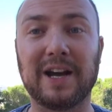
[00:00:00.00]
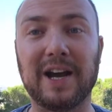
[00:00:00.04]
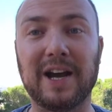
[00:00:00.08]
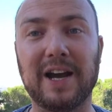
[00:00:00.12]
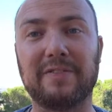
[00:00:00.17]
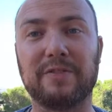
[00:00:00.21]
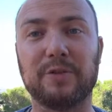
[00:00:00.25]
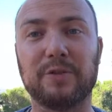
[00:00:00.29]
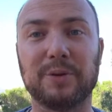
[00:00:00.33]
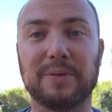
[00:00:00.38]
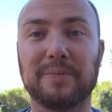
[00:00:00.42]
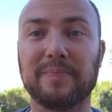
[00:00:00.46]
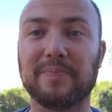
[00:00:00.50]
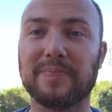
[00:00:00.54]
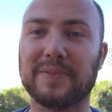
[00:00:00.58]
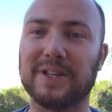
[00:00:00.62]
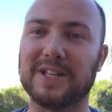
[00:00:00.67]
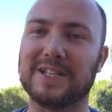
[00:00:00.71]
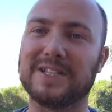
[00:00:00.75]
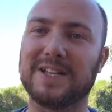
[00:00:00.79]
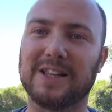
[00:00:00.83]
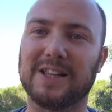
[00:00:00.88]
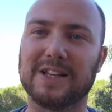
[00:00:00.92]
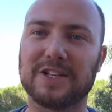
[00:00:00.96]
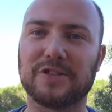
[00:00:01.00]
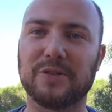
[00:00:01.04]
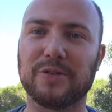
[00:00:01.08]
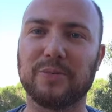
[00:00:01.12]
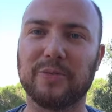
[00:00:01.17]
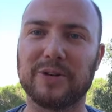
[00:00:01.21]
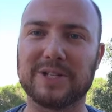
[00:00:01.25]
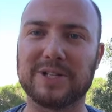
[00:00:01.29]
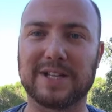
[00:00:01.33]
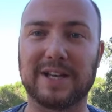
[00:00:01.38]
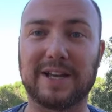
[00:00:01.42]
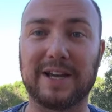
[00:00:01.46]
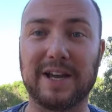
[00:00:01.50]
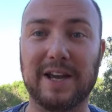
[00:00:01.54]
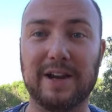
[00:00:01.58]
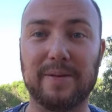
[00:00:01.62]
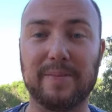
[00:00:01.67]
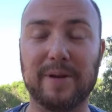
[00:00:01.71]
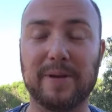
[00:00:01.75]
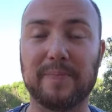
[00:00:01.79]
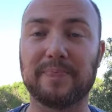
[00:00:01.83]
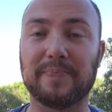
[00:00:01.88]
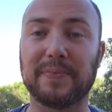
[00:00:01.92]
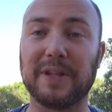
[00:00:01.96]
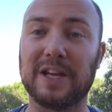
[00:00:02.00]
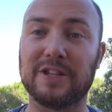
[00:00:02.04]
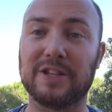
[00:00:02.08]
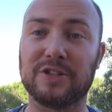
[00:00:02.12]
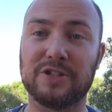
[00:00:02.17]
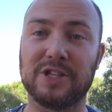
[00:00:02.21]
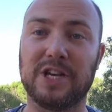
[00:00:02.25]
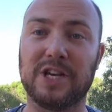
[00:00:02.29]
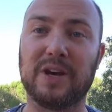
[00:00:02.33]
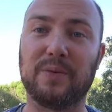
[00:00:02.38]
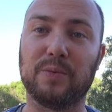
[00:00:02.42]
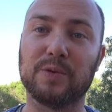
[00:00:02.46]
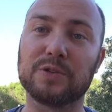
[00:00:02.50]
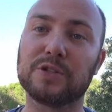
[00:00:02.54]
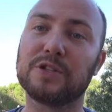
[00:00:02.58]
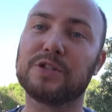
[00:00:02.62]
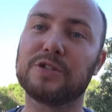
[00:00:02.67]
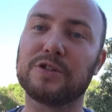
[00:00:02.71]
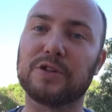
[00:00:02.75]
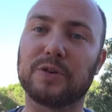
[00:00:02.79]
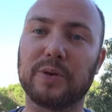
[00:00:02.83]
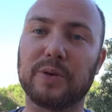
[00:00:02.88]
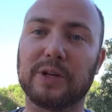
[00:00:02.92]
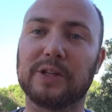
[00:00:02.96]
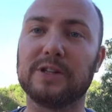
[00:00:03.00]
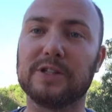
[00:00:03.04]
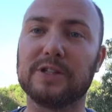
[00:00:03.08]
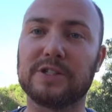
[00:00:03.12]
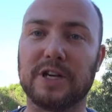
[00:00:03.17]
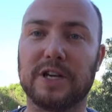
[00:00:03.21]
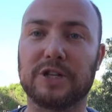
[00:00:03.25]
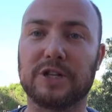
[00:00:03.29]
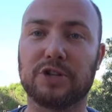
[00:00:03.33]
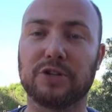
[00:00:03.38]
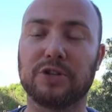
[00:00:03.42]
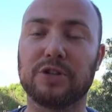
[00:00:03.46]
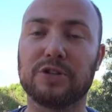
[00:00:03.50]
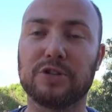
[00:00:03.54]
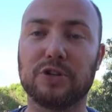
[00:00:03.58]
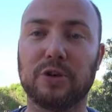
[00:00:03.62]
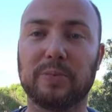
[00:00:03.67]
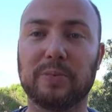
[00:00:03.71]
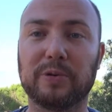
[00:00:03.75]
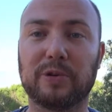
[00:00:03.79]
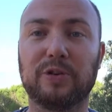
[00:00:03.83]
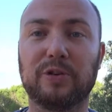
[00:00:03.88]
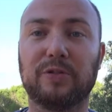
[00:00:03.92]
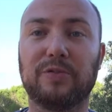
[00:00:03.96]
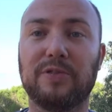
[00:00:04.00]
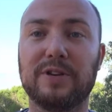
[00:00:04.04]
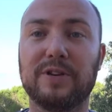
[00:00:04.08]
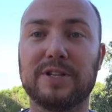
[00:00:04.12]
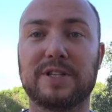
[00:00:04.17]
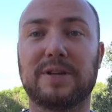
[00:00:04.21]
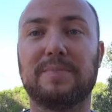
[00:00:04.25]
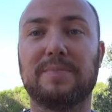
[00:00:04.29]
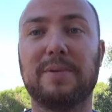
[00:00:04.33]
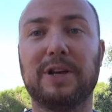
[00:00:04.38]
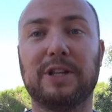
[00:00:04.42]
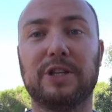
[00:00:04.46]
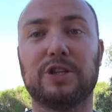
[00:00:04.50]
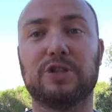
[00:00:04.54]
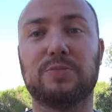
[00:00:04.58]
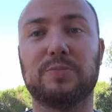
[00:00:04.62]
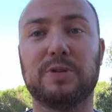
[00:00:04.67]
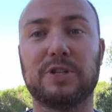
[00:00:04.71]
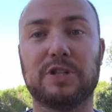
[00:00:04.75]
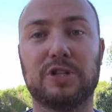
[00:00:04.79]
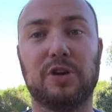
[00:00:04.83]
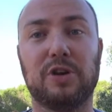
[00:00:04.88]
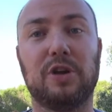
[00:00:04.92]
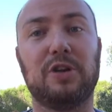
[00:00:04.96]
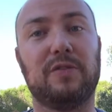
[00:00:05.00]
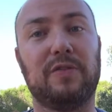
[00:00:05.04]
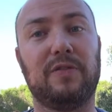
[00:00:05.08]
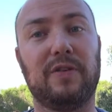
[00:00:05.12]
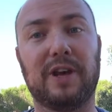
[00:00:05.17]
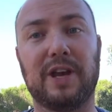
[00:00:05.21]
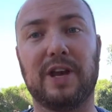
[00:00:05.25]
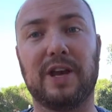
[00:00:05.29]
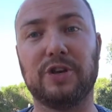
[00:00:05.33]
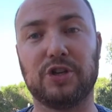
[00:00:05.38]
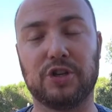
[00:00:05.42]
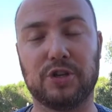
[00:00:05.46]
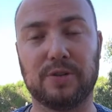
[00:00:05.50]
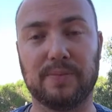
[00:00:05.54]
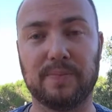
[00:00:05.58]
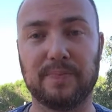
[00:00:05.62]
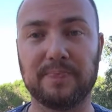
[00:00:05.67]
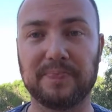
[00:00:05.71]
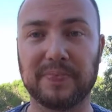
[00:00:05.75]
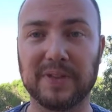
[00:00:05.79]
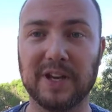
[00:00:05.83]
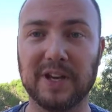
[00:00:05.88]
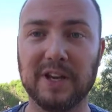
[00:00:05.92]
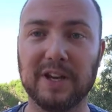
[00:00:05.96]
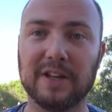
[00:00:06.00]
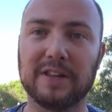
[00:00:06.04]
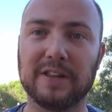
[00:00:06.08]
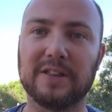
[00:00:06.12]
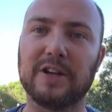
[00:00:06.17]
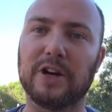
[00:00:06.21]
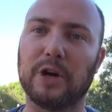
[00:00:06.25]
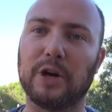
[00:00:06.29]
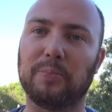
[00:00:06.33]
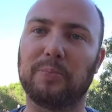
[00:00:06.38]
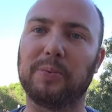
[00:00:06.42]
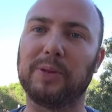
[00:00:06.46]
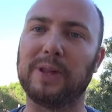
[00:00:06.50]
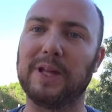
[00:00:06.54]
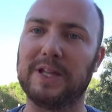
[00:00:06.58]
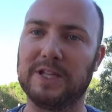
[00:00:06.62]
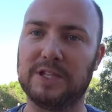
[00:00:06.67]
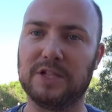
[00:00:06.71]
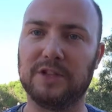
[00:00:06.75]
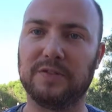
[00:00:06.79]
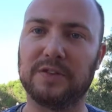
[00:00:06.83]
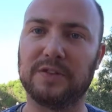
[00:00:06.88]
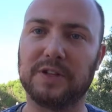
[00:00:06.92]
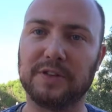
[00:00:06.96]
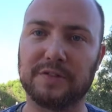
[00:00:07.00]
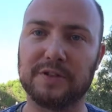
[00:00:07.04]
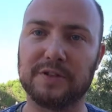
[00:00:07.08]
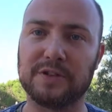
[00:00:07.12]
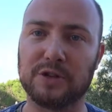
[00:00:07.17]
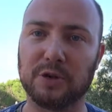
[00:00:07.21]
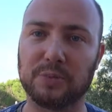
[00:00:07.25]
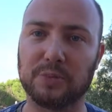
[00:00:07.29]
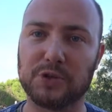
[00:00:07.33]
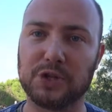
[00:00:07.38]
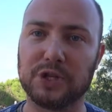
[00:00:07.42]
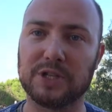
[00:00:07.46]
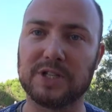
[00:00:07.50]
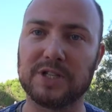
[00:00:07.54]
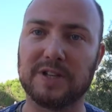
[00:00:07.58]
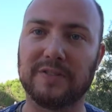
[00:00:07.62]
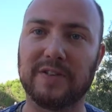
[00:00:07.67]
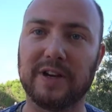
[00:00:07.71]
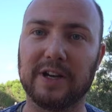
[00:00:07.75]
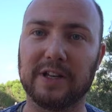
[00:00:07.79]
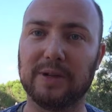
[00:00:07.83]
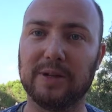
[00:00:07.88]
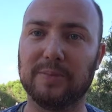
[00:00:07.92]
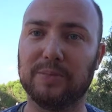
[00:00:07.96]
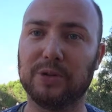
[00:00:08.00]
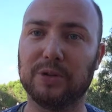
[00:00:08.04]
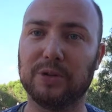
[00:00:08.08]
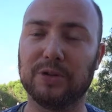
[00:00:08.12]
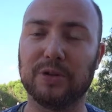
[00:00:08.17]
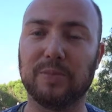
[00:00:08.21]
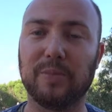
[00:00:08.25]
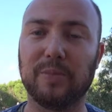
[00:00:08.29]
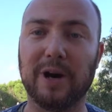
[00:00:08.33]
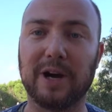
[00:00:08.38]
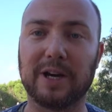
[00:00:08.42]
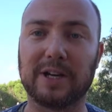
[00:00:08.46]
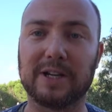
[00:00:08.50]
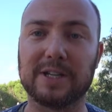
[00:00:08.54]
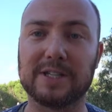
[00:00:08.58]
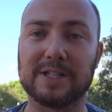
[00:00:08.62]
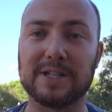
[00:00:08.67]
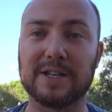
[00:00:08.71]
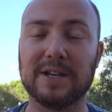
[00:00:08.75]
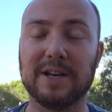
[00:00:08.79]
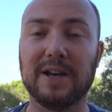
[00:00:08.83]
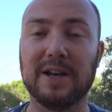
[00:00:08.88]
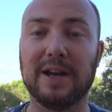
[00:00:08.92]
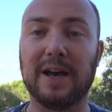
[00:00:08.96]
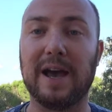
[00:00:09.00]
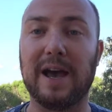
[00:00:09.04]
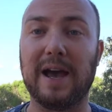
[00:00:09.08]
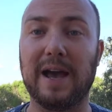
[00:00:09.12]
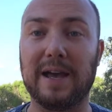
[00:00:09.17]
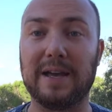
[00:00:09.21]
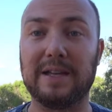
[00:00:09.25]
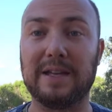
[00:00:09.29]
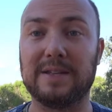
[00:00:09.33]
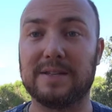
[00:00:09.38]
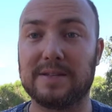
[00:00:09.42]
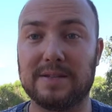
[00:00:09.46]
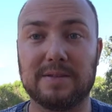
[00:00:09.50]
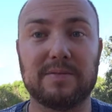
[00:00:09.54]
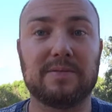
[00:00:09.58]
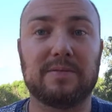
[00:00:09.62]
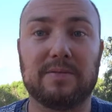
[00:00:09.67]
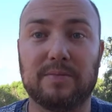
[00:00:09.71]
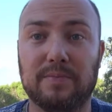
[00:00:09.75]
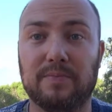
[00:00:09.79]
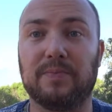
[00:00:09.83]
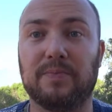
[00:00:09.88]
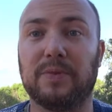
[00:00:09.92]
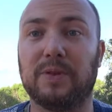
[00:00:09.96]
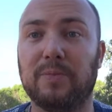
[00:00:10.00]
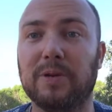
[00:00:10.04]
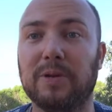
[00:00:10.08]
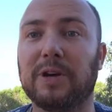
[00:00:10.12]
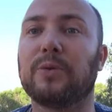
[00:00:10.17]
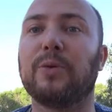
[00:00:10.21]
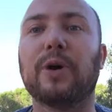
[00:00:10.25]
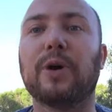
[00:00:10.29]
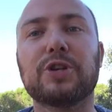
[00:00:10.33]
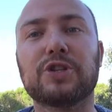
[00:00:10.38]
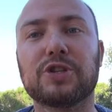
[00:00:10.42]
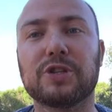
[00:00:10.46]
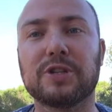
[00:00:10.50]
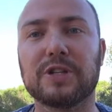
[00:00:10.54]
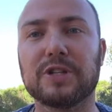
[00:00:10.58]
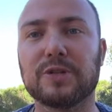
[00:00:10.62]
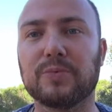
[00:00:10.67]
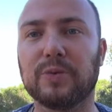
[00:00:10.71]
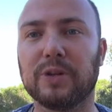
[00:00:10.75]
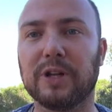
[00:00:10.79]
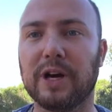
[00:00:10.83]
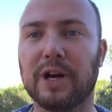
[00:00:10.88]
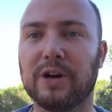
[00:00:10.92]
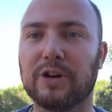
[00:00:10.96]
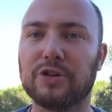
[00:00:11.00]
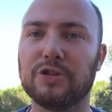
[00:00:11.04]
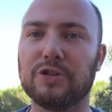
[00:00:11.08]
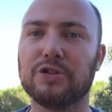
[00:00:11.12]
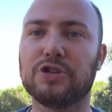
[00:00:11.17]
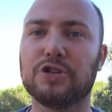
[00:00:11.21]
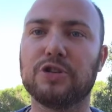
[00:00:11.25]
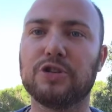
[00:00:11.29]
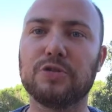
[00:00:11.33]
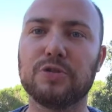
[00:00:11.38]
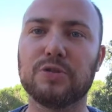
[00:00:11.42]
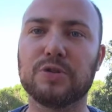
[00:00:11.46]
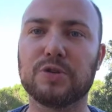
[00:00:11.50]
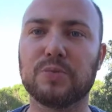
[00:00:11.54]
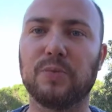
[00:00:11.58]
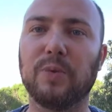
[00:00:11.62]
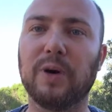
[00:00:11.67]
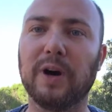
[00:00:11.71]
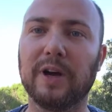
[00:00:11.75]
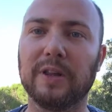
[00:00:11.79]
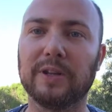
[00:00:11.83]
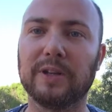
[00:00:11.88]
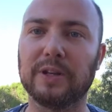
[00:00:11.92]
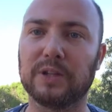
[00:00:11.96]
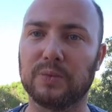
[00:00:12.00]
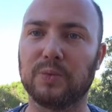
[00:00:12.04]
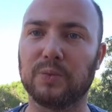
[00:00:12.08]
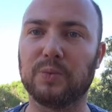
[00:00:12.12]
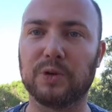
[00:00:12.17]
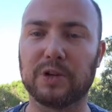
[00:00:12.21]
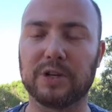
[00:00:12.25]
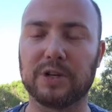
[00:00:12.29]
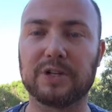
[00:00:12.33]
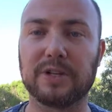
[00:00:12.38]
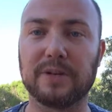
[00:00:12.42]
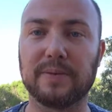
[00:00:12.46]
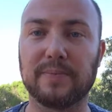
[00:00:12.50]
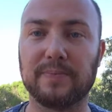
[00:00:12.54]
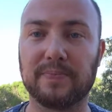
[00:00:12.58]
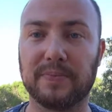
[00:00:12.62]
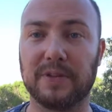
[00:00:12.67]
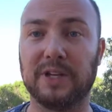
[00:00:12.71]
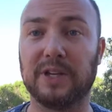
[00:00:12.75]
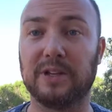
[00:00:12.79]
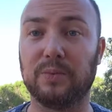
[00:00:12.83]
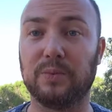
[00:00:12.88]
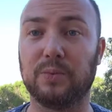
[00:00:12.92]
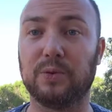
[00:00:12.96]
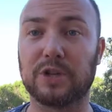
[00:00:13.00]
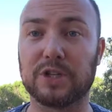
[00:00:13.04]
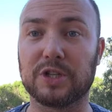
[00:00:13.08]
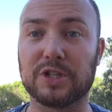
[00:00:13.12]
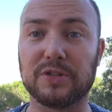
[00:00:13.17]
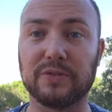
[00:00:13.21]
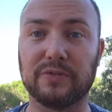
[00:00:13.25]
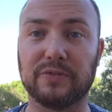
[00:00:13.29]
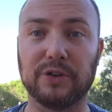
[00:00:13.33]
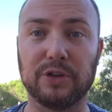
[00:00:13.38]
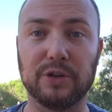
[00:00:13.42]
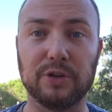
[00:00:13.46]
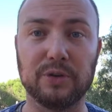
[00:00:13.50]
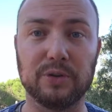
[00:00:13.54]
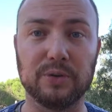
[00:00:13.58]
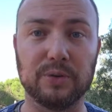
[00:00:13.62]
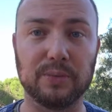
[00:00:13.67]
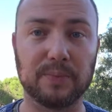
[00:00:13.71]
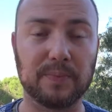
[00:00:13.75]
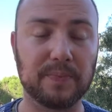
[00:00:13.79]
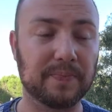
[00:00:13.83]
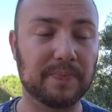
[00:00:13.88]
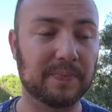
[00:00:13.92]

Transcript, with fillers: Hi everyone, it's Alex from Risk Academy, and today I wanted to quickly touch on the topic of risk management certification. There are plenty of different options available on the market, and the big question is, well, how do you choose one that works for you?